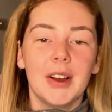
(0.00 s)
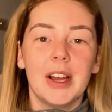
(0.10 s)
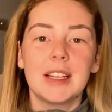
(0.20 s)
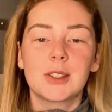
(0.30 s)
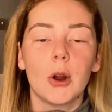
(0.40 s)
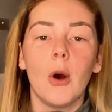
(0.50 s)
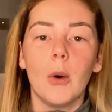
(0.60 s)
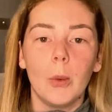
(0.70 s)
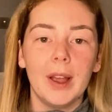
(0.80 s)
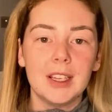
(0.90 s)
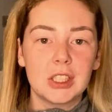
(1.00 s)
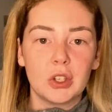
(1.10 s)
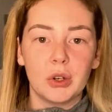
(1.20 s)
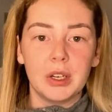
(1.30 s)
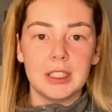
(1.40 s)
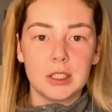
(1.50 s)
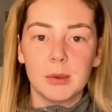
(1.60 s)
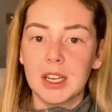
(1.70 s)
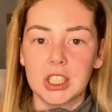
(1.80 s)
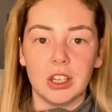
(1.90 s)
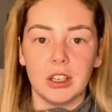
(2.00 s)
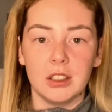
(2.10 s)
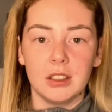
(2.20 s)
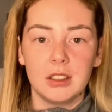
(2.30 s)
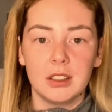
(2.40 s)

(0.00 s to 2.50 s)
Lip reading: It's not always your intuition